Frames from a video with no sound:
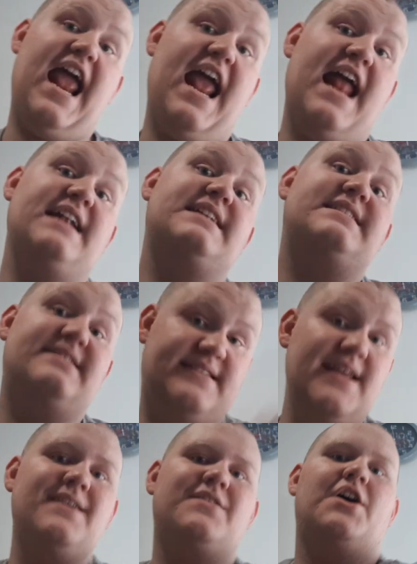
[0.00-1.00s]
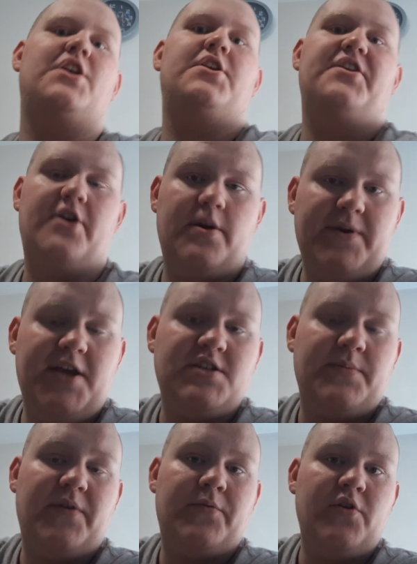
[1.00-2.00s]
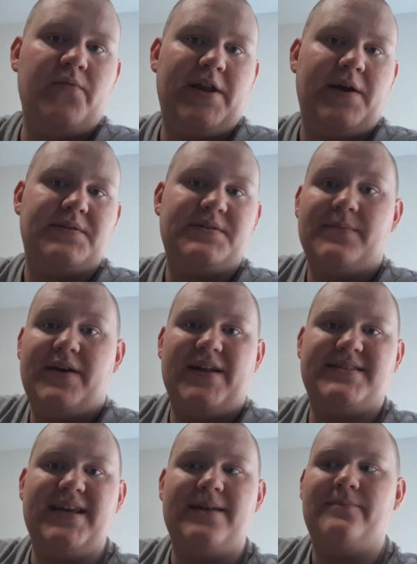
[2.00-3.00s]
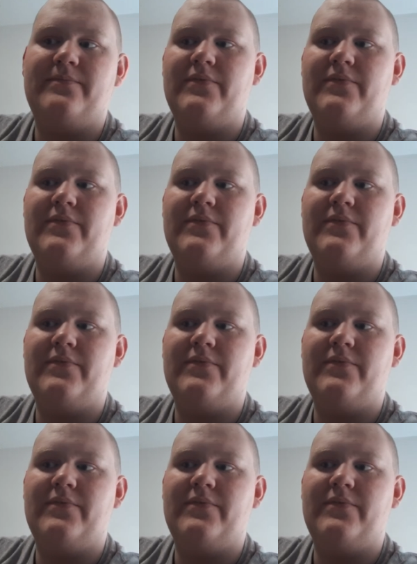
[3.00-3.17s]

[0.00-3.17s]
and ding the notification bell for new videos. And that's it.